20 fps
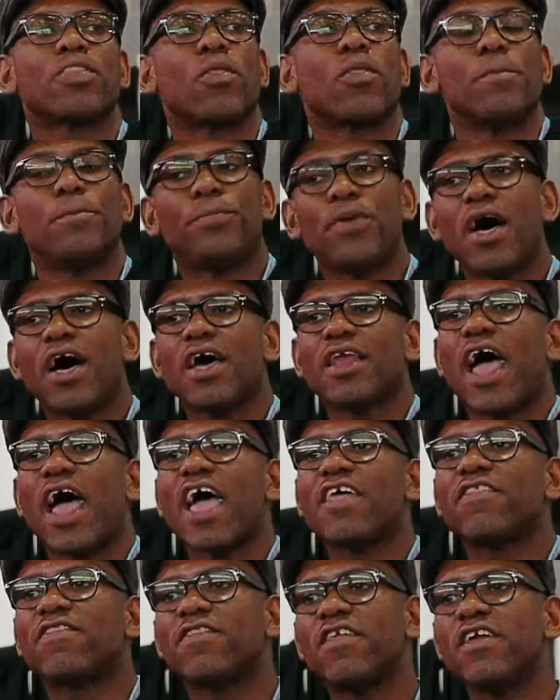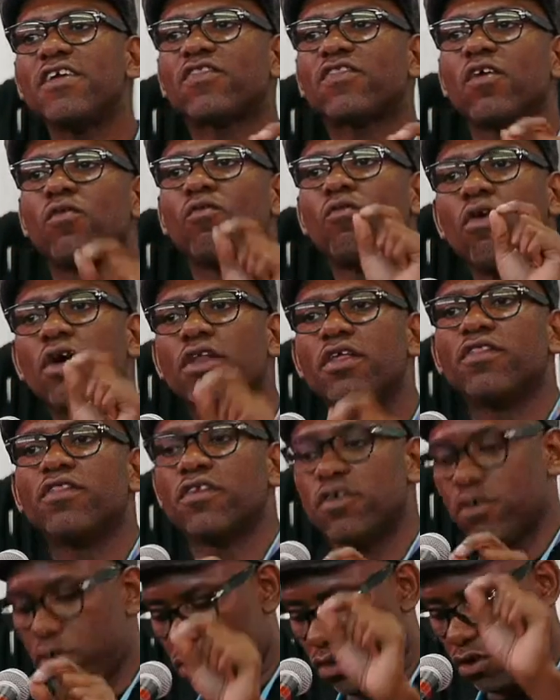But I think that one of
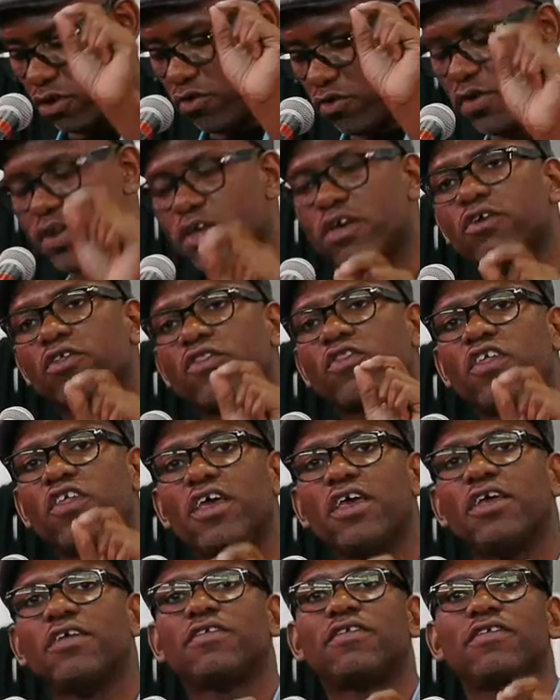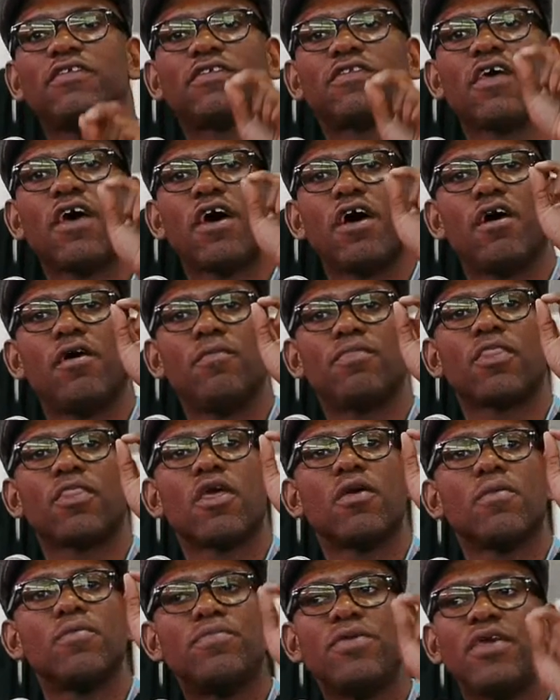the critical things is
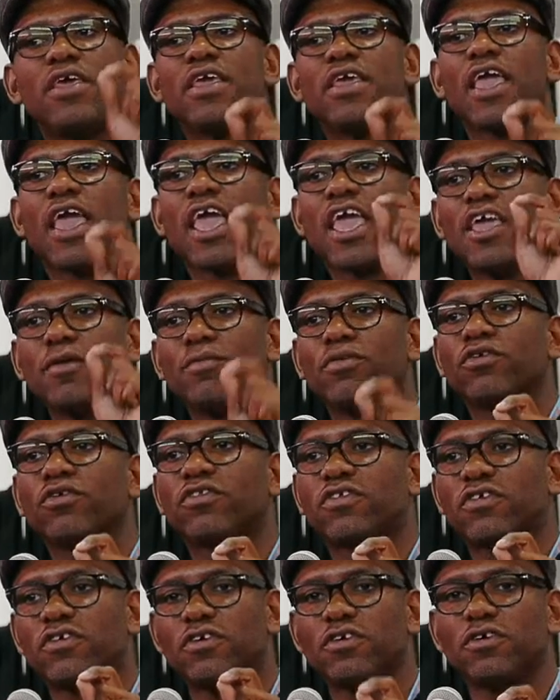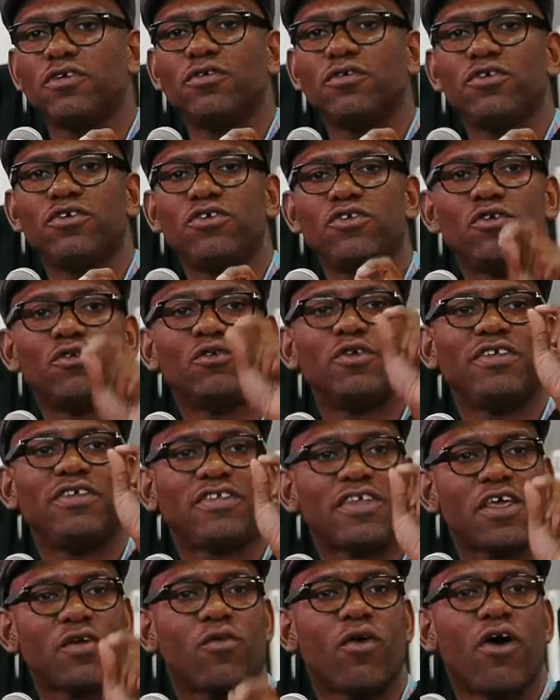being able to, we
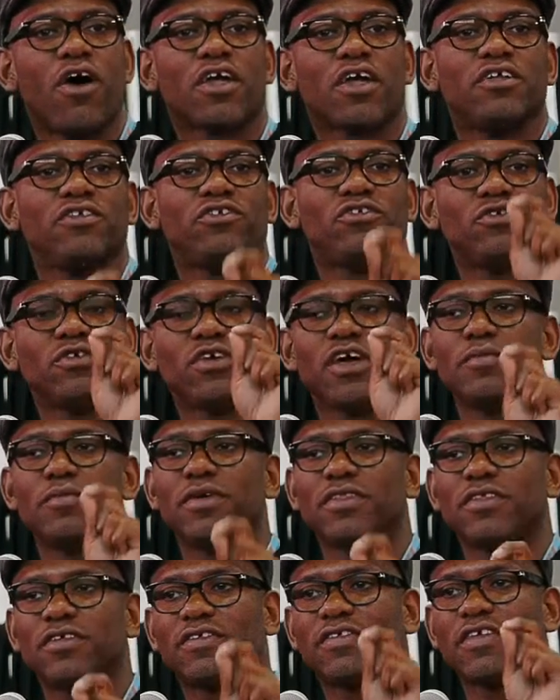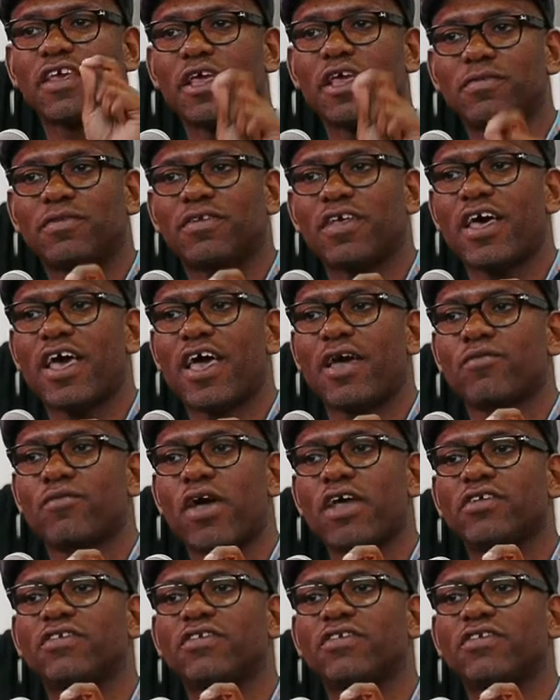say walk and chew gum at the same time, right?